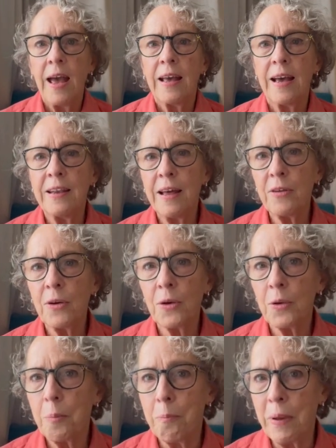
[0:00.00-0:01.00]

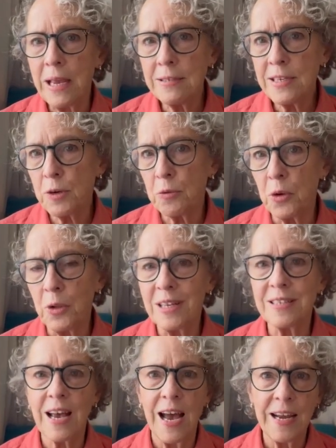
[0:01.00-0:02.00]
Another basic rule
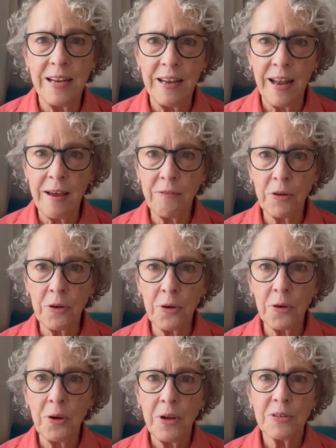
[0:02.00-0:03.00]
is I
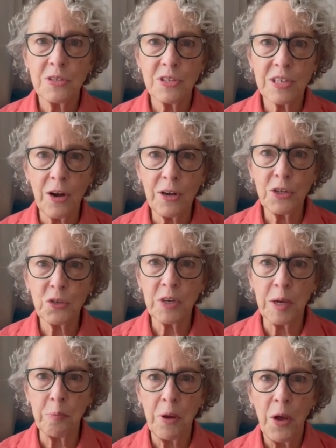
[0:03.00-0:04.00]
never start a
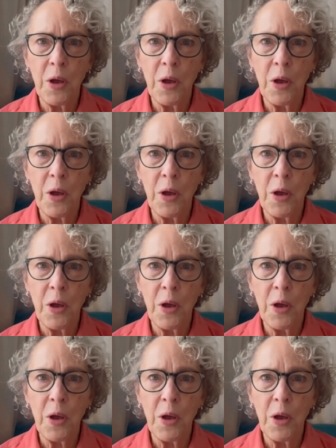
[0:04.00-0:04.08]
trip